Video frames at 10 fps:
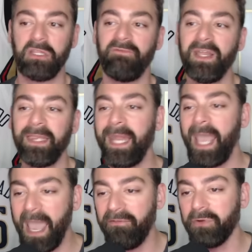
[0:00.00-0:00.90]
The fact that
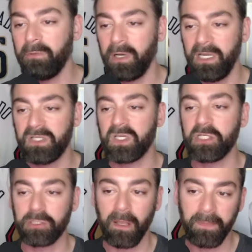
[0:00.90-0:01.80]
everyone is
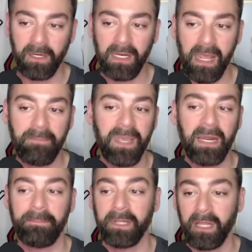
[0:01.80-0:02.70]
contributing and
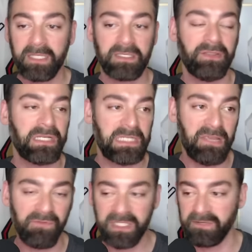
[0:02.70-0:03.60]
being a plus on the
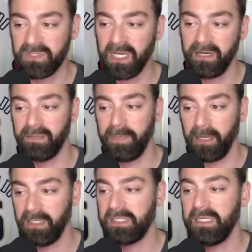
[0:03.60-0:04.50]
defensive side of the
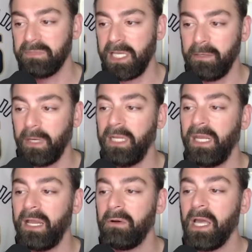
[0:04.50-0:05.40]
ball, it seems like right
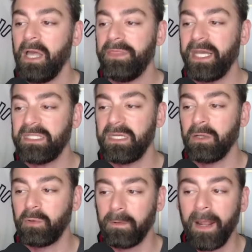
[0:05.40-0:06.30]
now, that's an
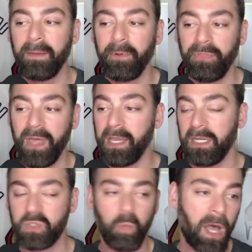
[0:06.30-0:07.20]
incredible thing.
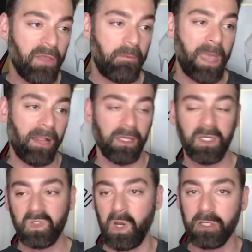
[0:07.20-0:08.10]
And it's why the
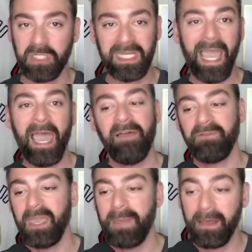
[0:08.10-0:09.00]
Pelicans are just a
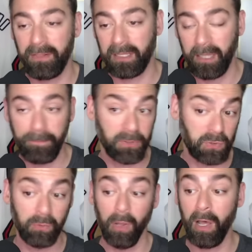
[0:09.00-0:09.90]
half game out of the Clippers,
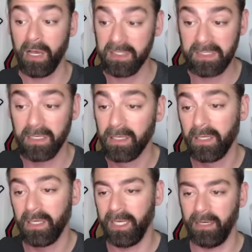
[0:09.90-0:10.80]
who lost
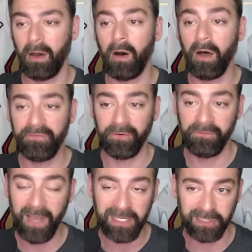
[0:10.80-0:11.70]
in awful
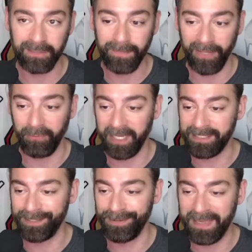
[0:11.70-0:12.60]
fashion, by the way,
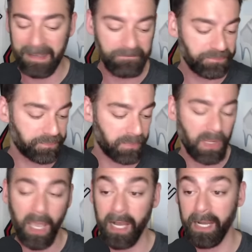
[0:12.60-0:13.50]
to the
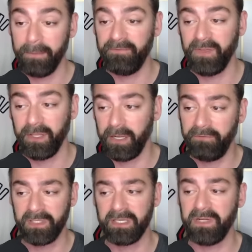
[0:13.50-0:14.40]
Um,
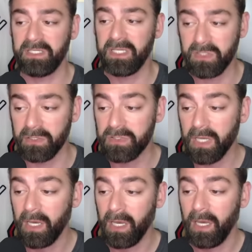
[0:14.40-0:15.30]
Philadelphia seventy-sixers.
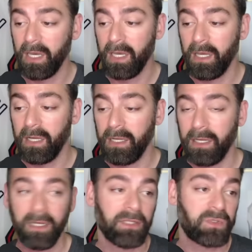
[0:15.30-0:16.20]

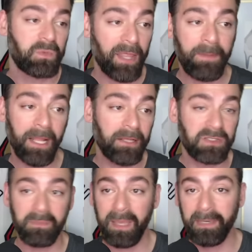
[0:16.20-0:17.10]
It's why the Pelicans
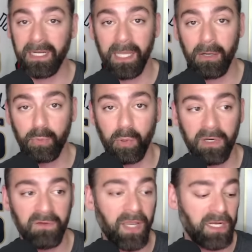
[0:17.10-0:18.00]
are maybe going to get home
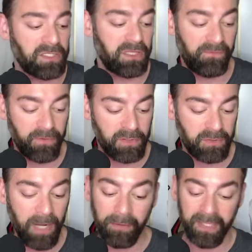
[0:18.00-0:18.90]
court advantage in the first
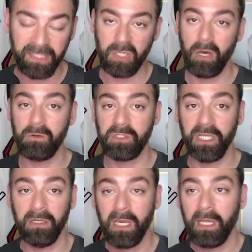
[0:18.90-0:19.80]
round. That's
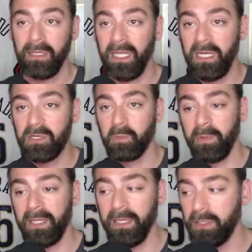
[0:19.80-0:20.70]
coaching leading to
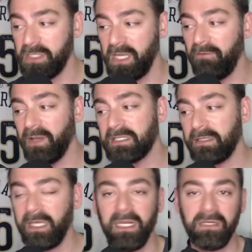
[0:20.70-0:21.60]
really good defense,
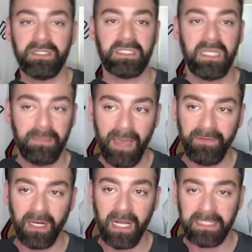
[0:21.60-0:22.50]
leading to this team
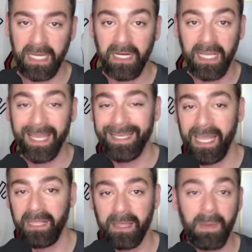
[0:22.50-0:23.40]
having an identity and
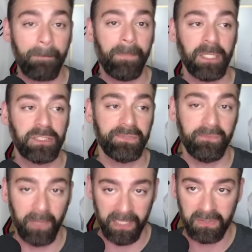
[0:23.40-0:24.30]
getting them a bunch
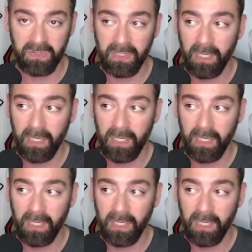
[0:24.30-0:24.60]
of wins.